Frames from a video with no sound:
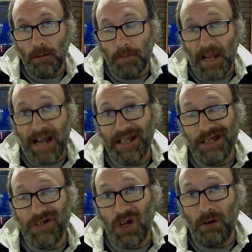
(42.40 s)
But how do
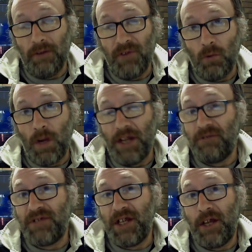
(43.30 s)
you know if your
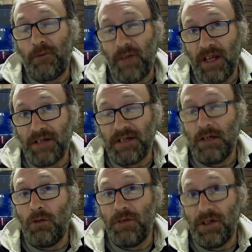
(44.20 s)
1FZ-FE is
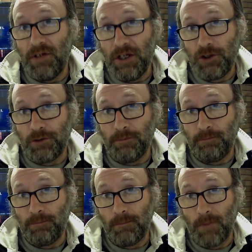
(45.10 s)
in good condition?
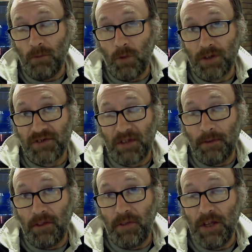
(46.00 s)
And what are some
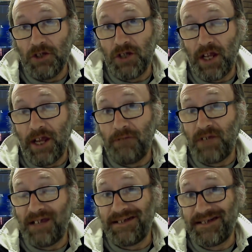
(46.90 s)
of the things you're going to have
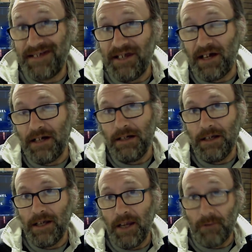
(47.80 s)
to consider
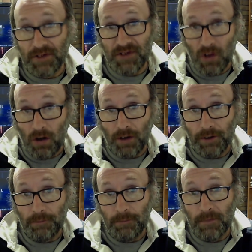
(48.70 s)
if it's not?
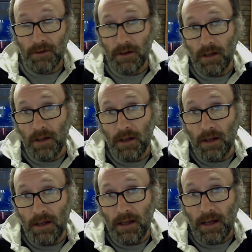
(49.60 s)

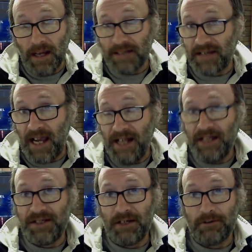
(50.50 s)
It's
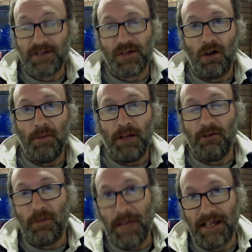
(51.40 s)
80 series time here
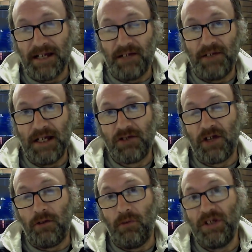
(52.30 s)
at the Backyard Tech
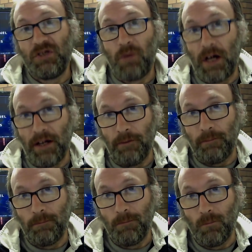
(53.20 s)
Channel. This one,
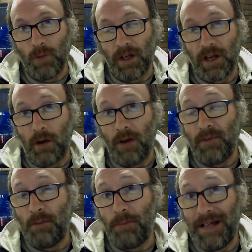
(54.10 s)
we're going to go over
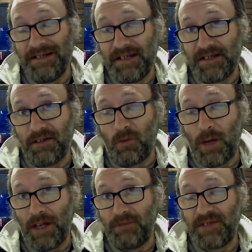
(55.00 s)
the basics of the
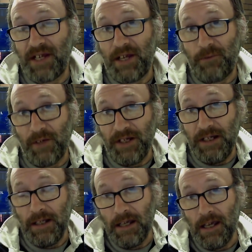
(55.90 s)

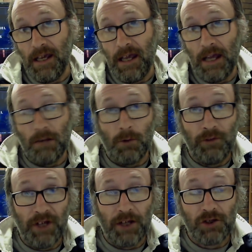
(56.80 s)
1FZ-FE, and I'm
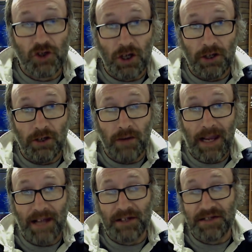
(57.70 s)
also going to show you
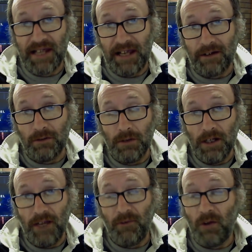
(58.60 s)
how to tell
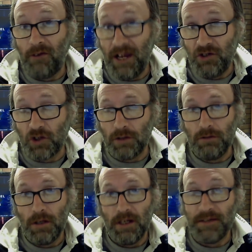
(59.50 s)
if your
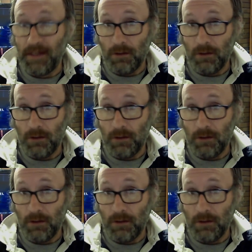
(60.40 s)
engine is in